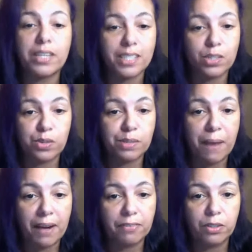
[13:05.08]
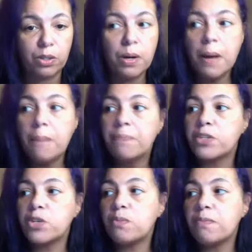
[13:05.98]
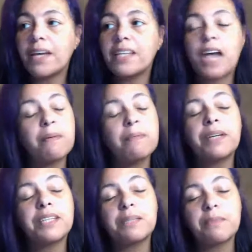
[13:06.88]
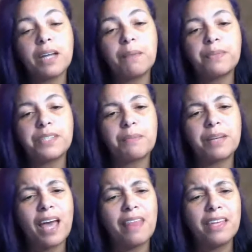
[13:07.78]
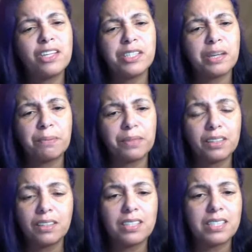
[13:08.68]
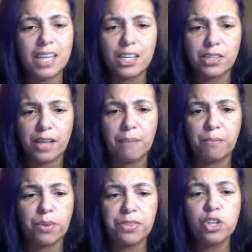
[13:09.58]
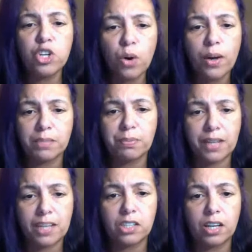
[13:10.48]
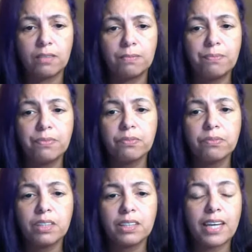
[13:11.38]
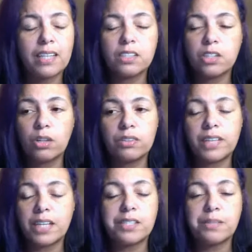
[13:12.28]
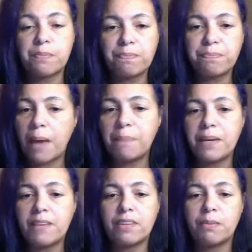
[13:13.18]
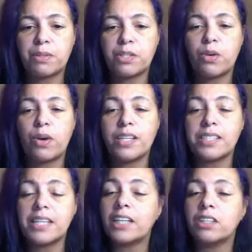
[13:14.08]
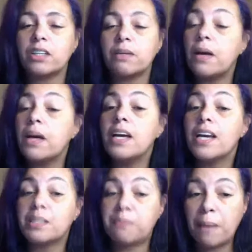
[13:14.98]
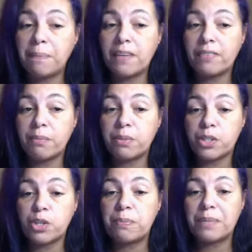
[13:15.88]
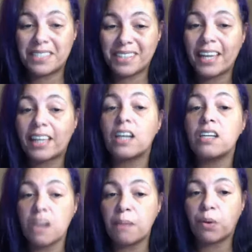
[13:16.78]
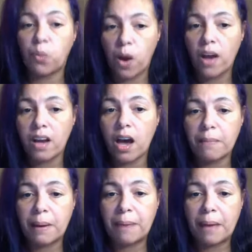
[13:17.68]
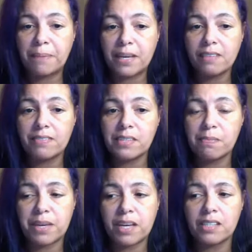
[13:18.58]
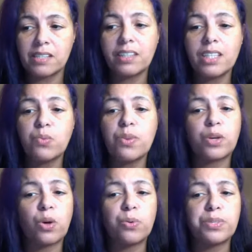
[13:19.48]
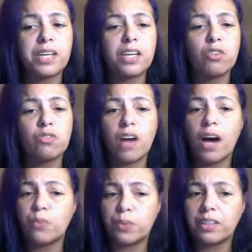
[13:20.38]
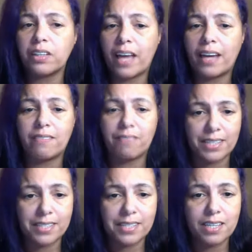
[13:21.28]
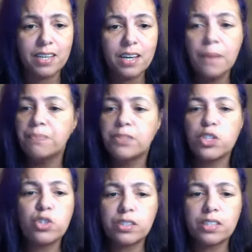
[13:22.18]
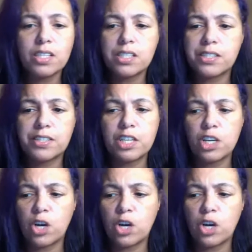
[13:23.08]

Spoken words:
disrespectful to make a time and place to meet up with somebody and then just completely ditch them with no explanation. That's pet peeve number 2. And it's pet peeve number 2, but it's like number 1 on my pet peeves, because at least with ghosting, you're not really that invested. Usually it's,